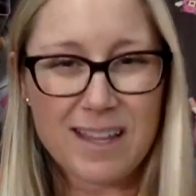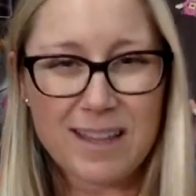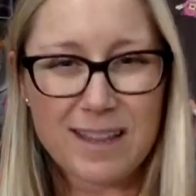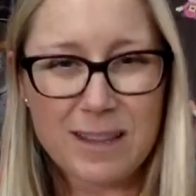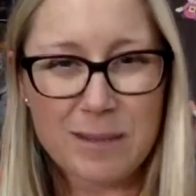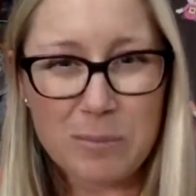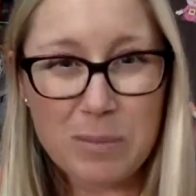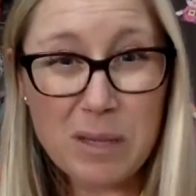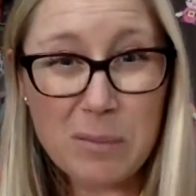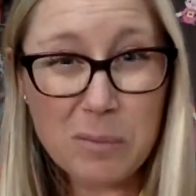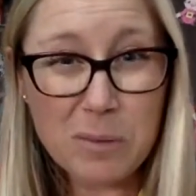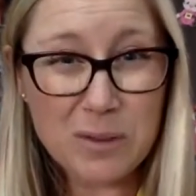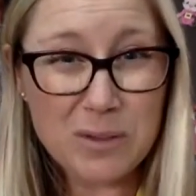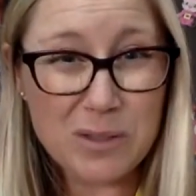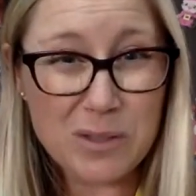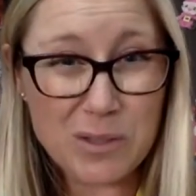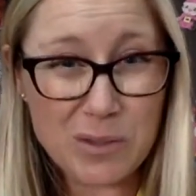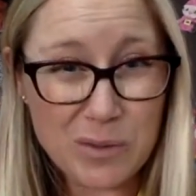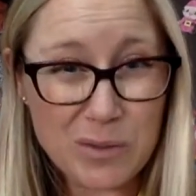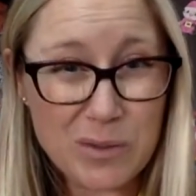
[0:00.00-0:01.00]
the people
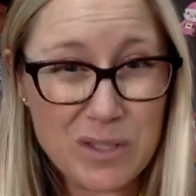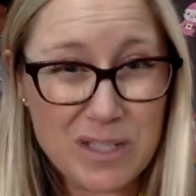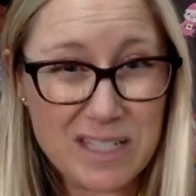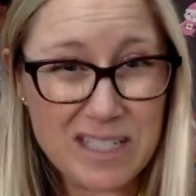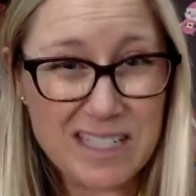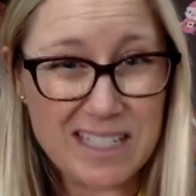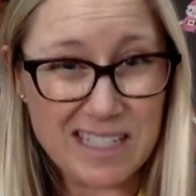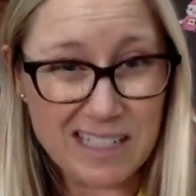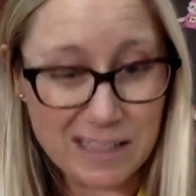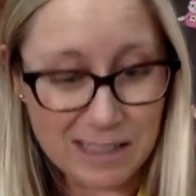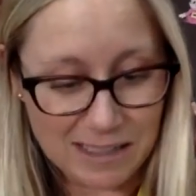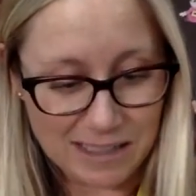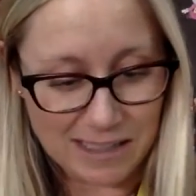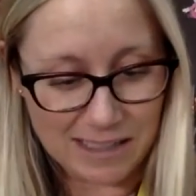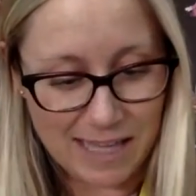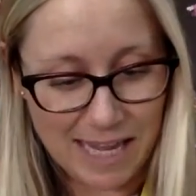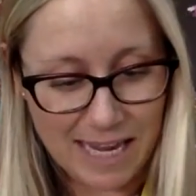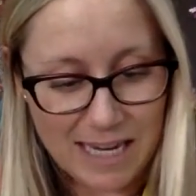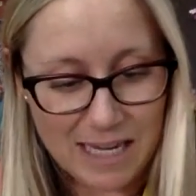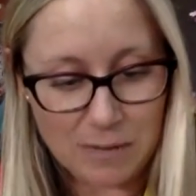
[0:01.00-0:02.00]
do still
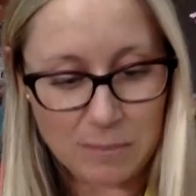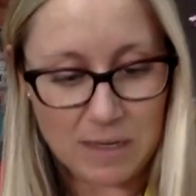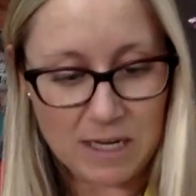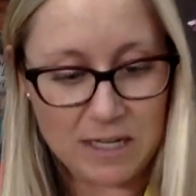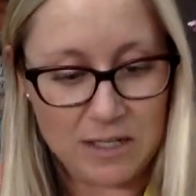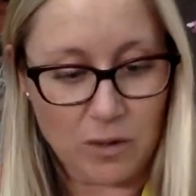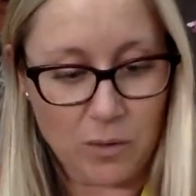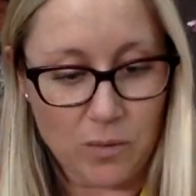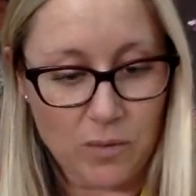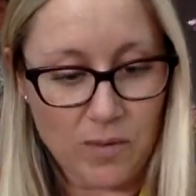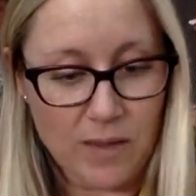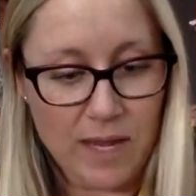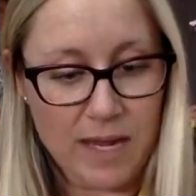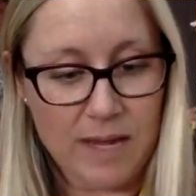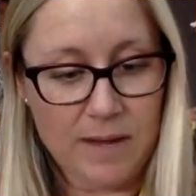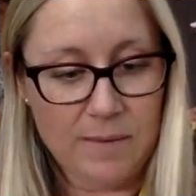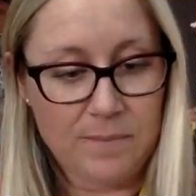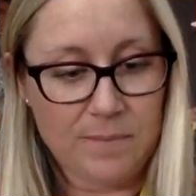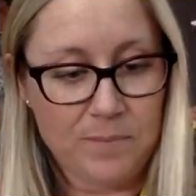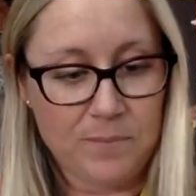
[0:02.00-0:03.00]
like me, don't
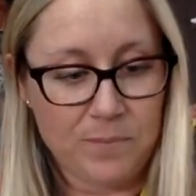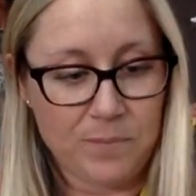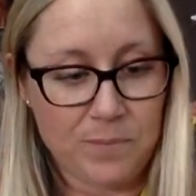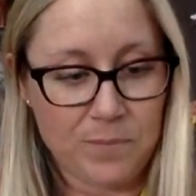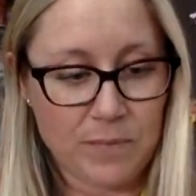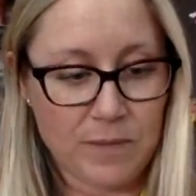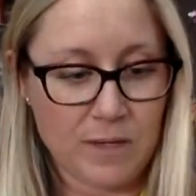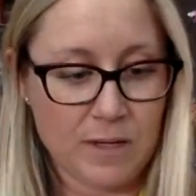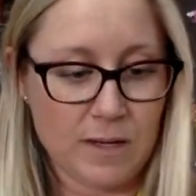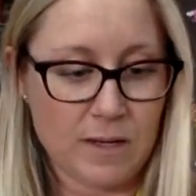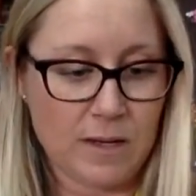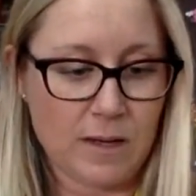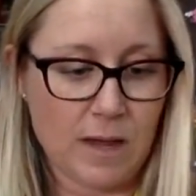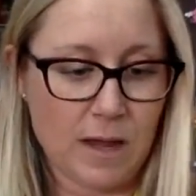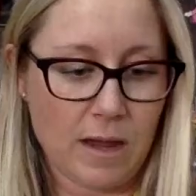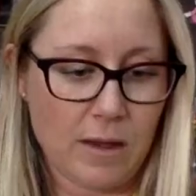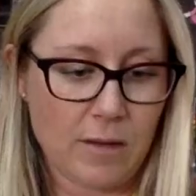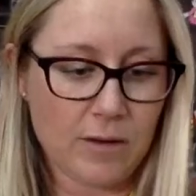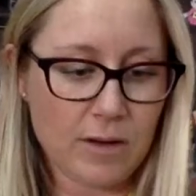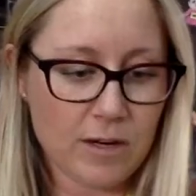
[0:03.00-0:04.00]
they?
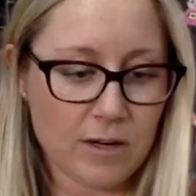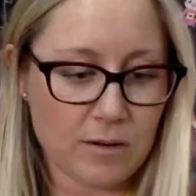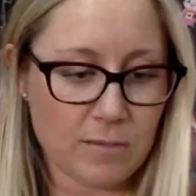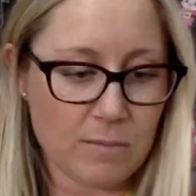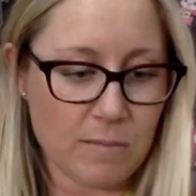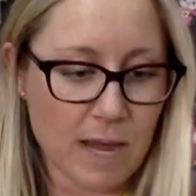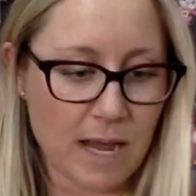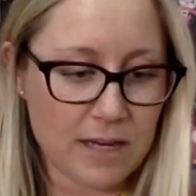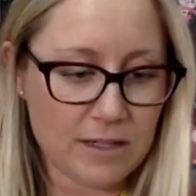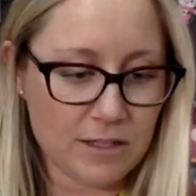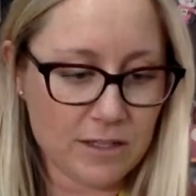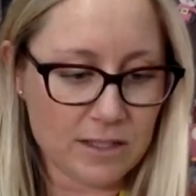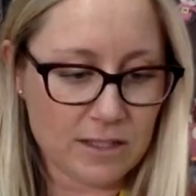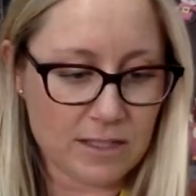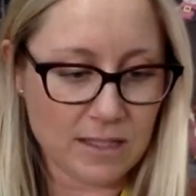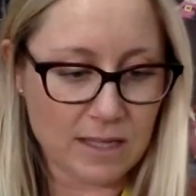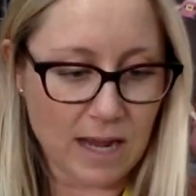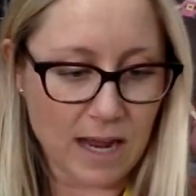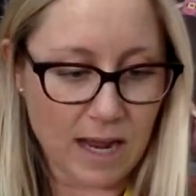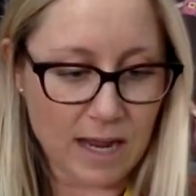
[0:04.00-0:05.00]
How can your
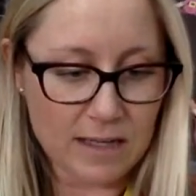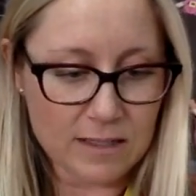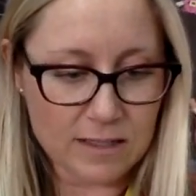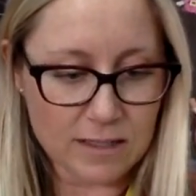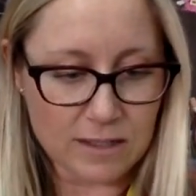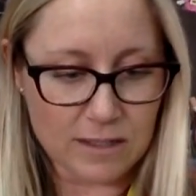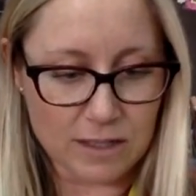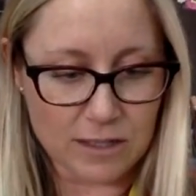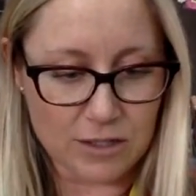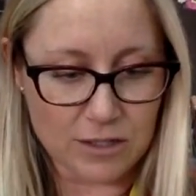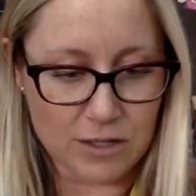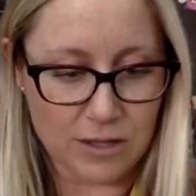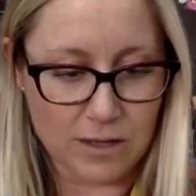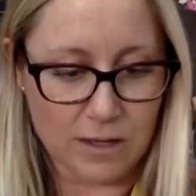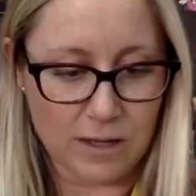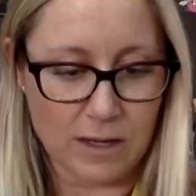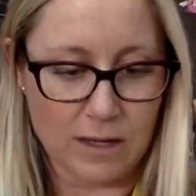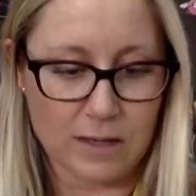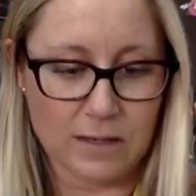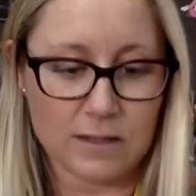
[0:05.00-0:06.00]
majesty ask such a
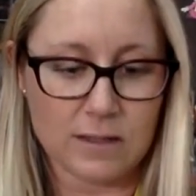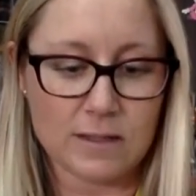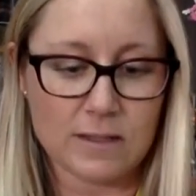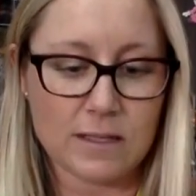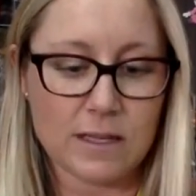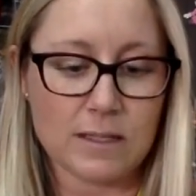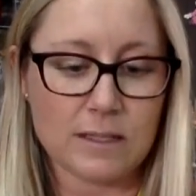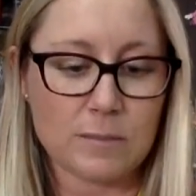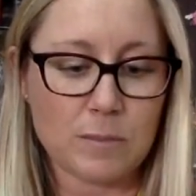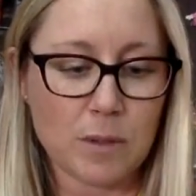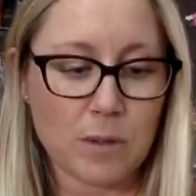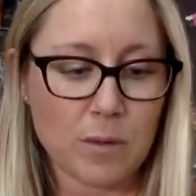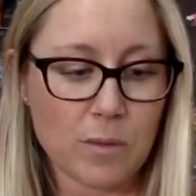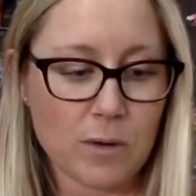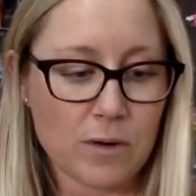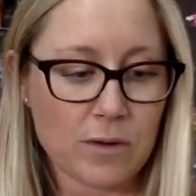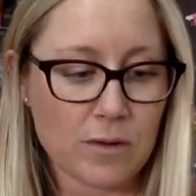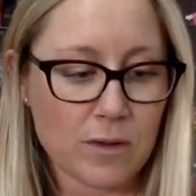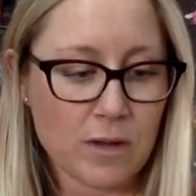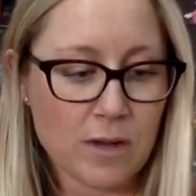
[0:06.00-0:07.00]
thing? Said
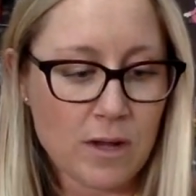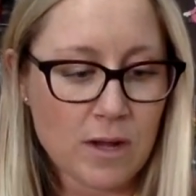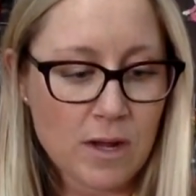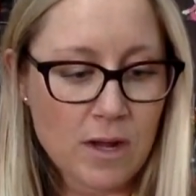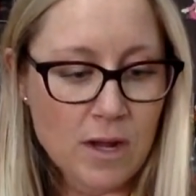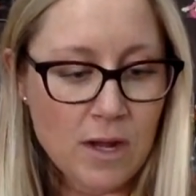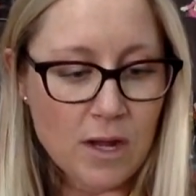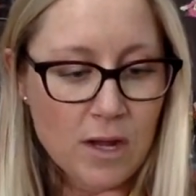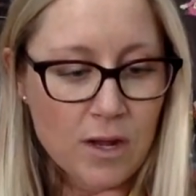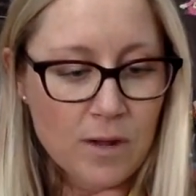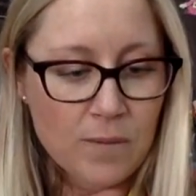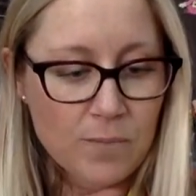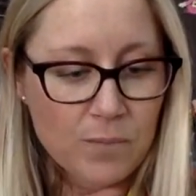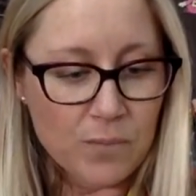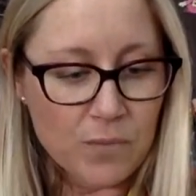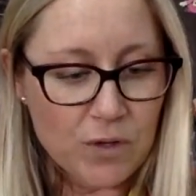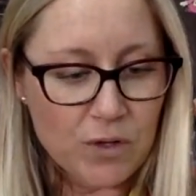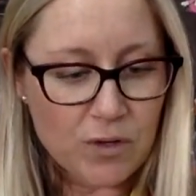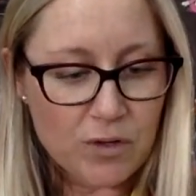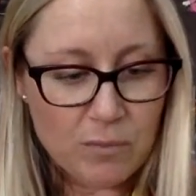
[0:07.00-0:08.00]
Spittleworth.
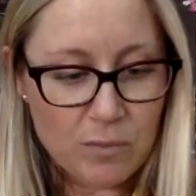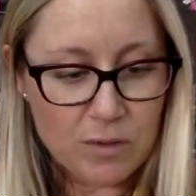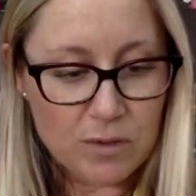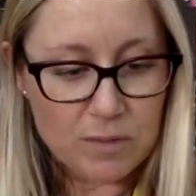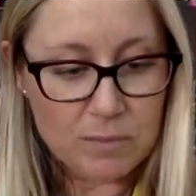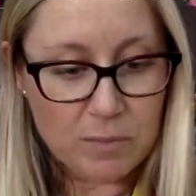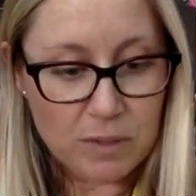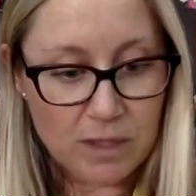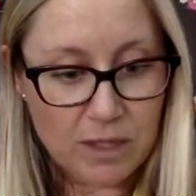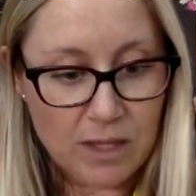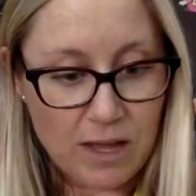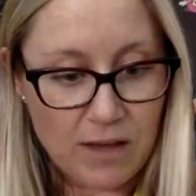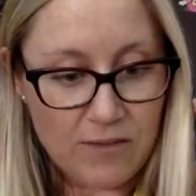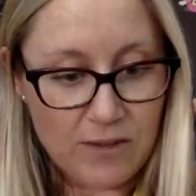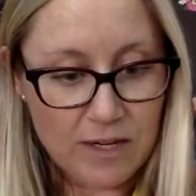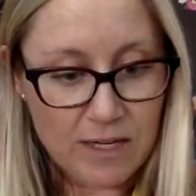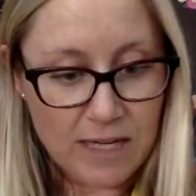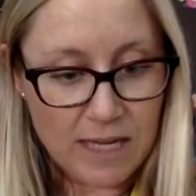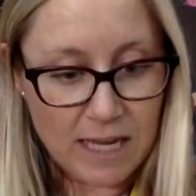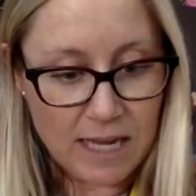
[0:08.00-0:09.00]
You're the most
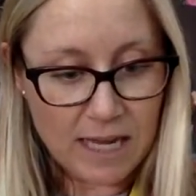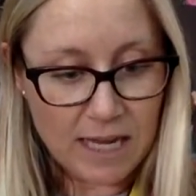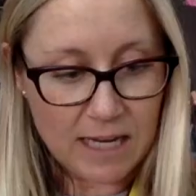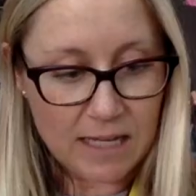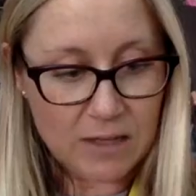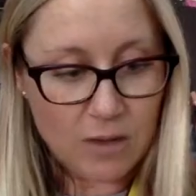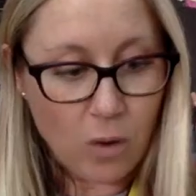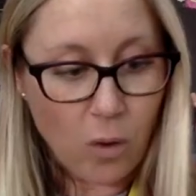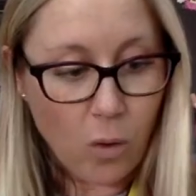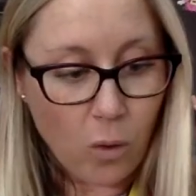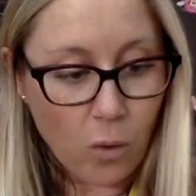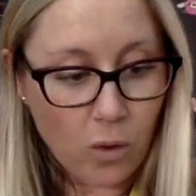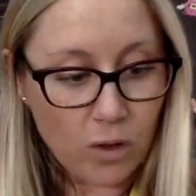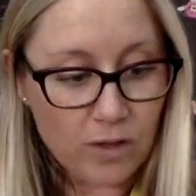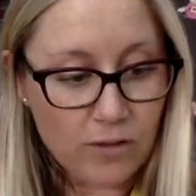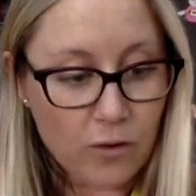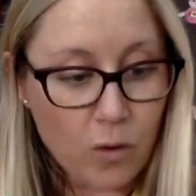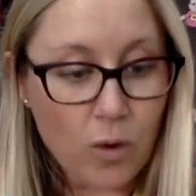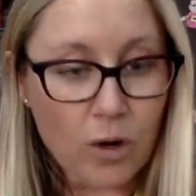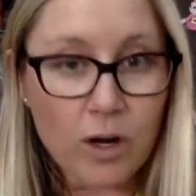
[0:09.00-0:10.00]
beloved king in the whole
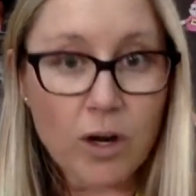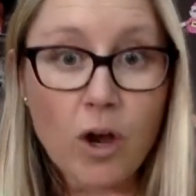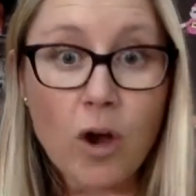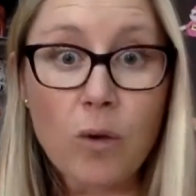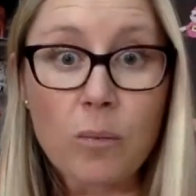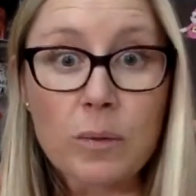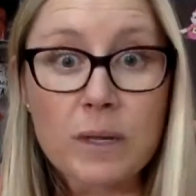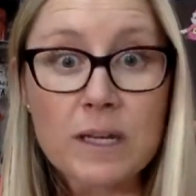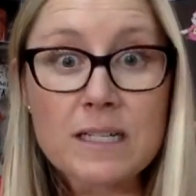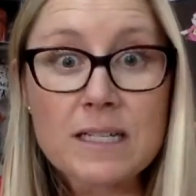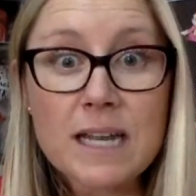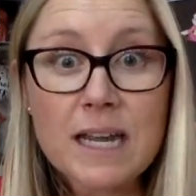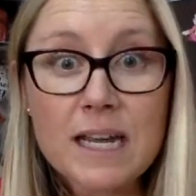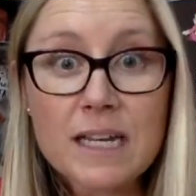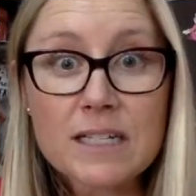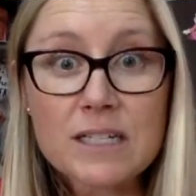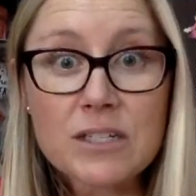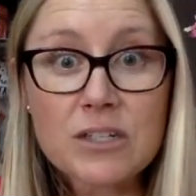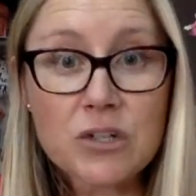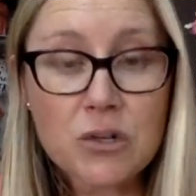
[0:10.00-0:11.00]
of Cornucopia's
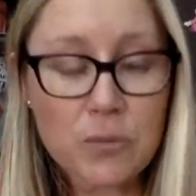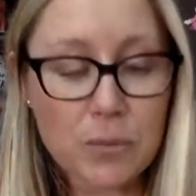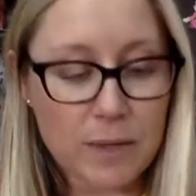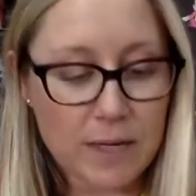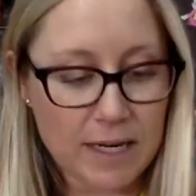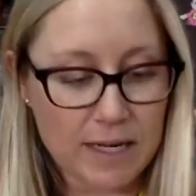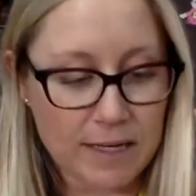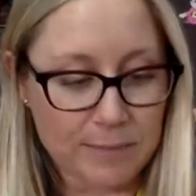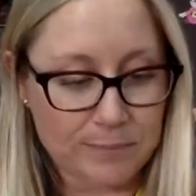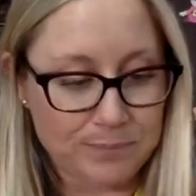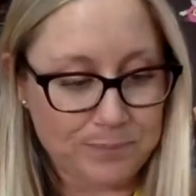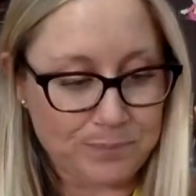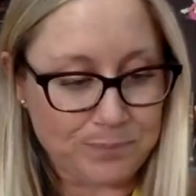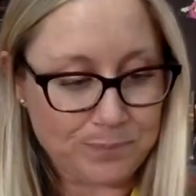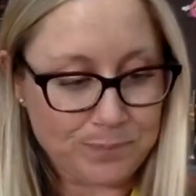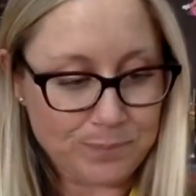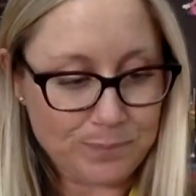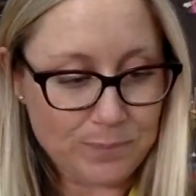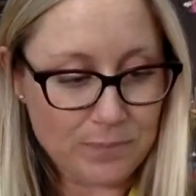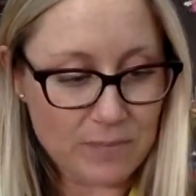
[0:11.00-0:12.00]
history.
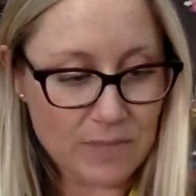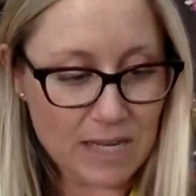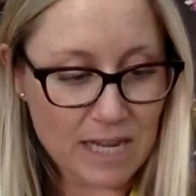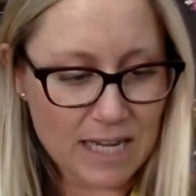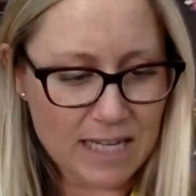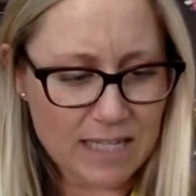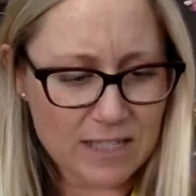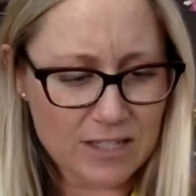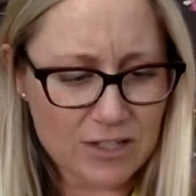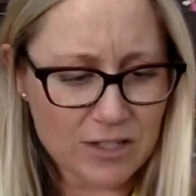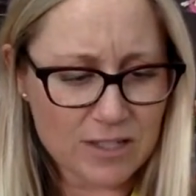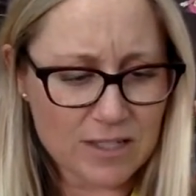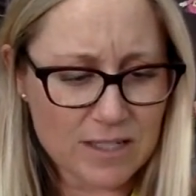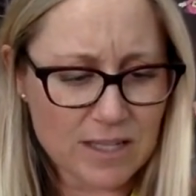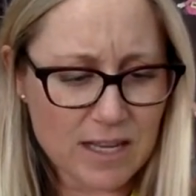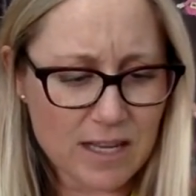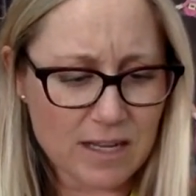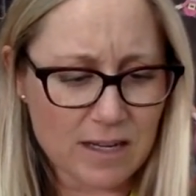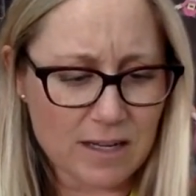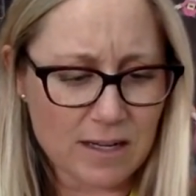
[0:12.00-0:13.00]
It's just
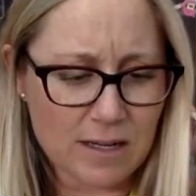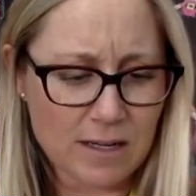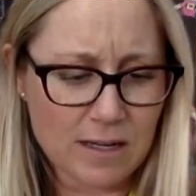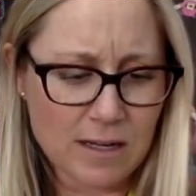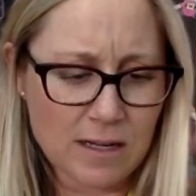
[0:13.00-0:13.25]
that,